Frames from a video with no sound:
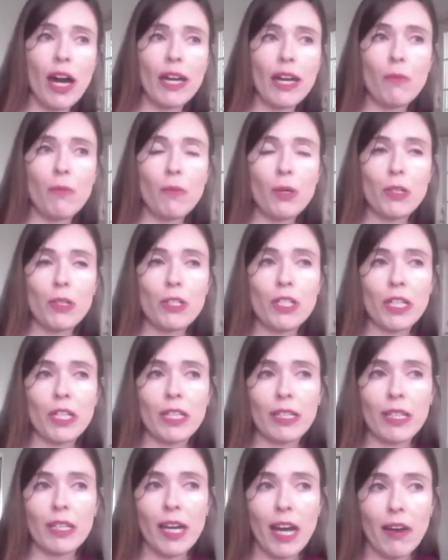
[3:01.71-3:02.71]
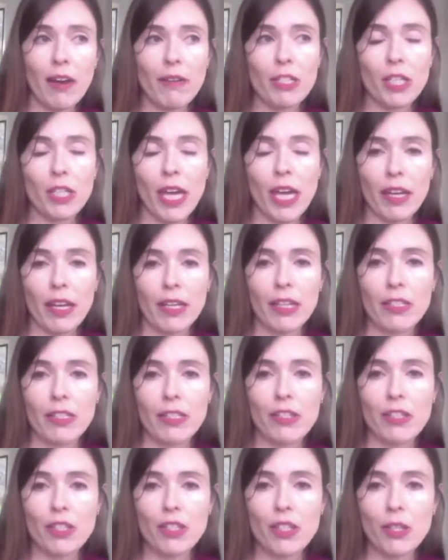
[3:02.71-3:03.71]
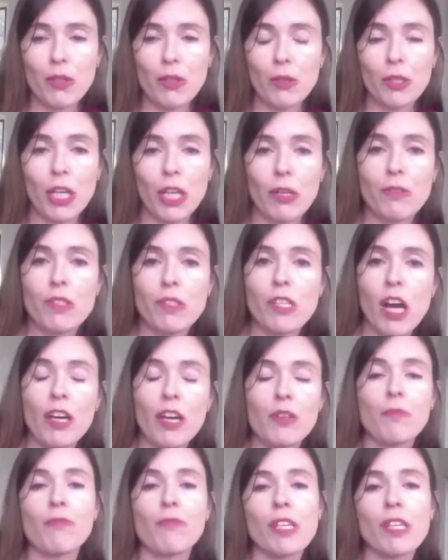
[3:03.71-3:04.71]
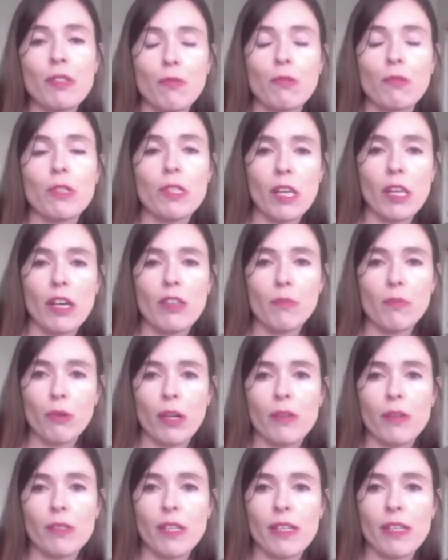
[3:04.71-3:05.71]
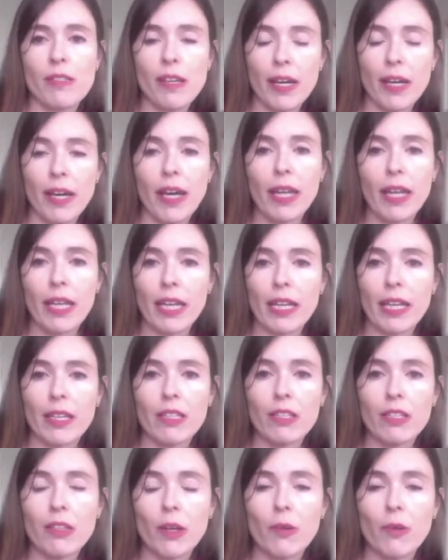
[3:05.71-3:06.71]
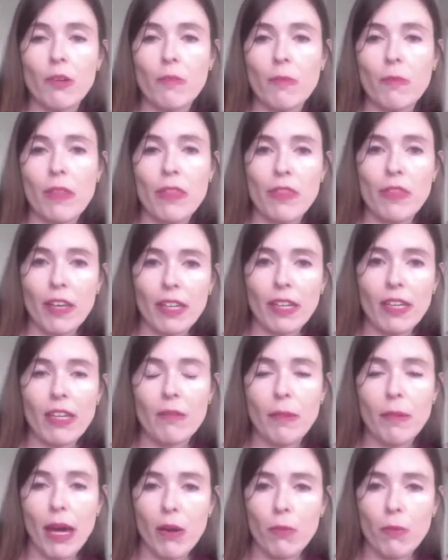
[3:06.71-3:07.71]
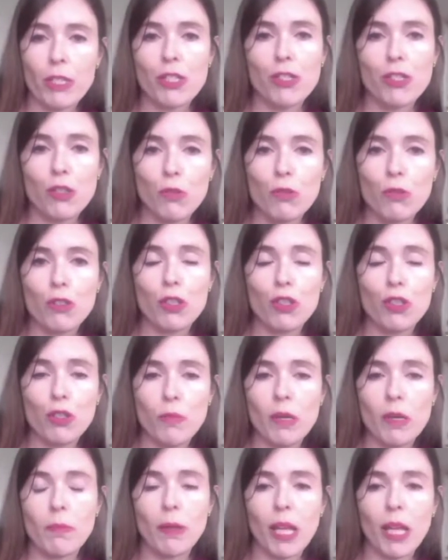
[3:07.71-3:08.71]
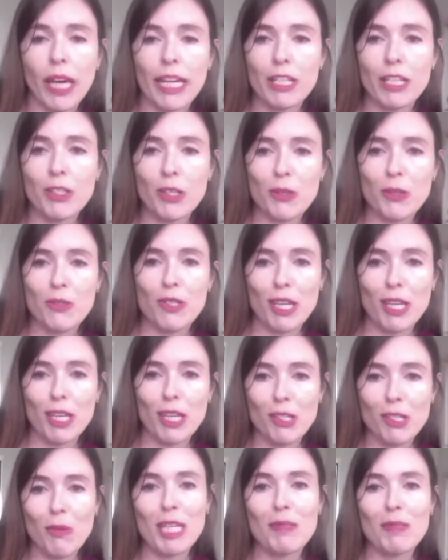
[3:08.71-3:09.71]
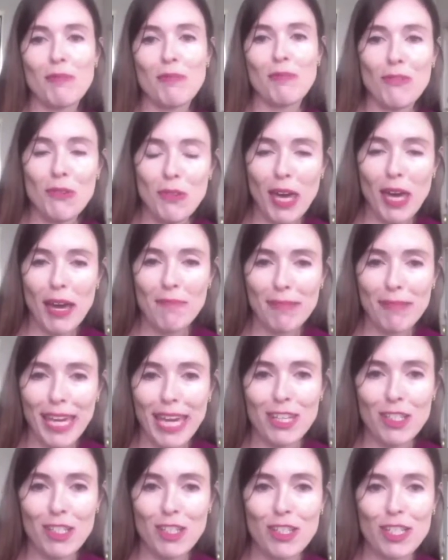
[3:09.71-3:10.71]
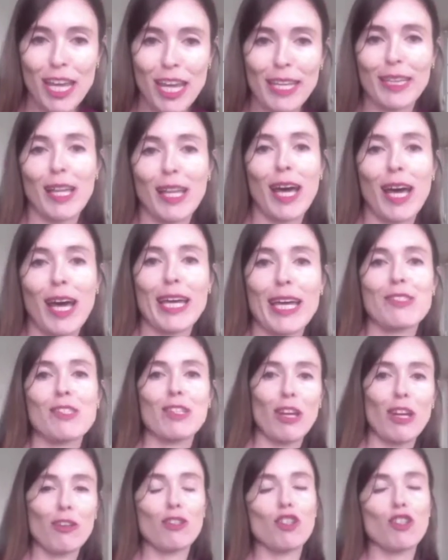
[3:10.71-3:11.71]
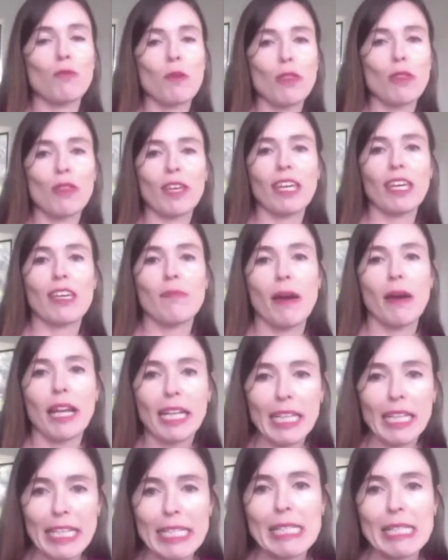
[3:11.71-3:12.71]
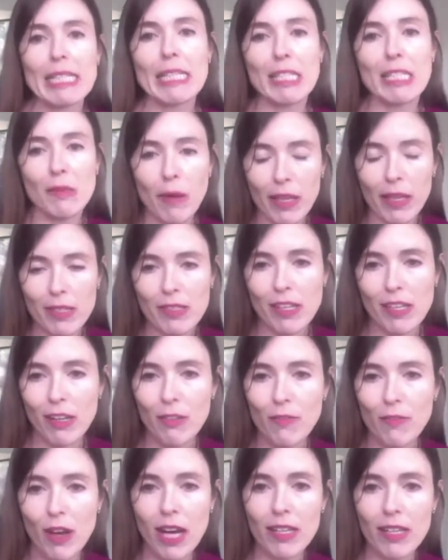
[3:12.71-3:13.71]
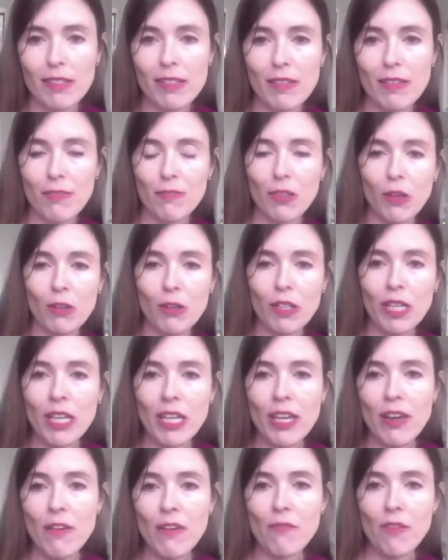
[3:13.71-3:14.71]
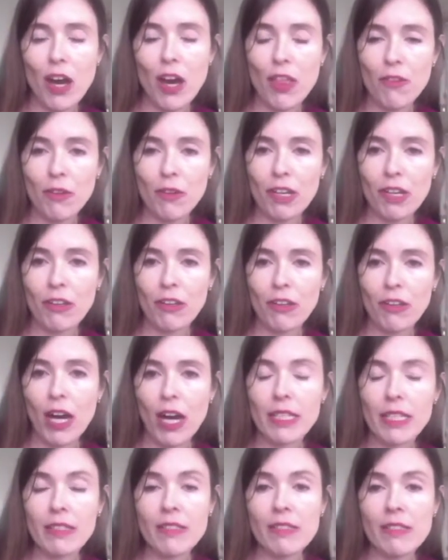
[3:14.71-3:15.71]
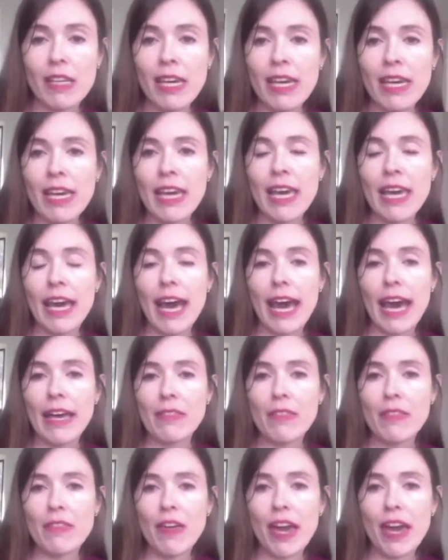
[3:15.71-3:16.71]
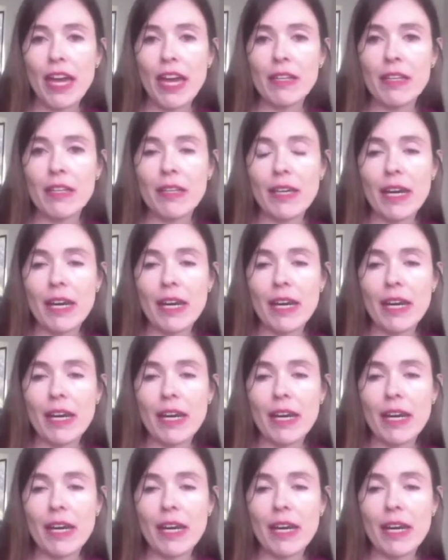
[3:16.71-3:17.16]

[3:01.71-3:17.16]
would encourage candidates to, first of all, start the process early. You don't want to be thinking about which schools you should be applying to 6 weeks before the application deadlines. You should be thinking about it at least 6 months in advance, if not further in advance. And then,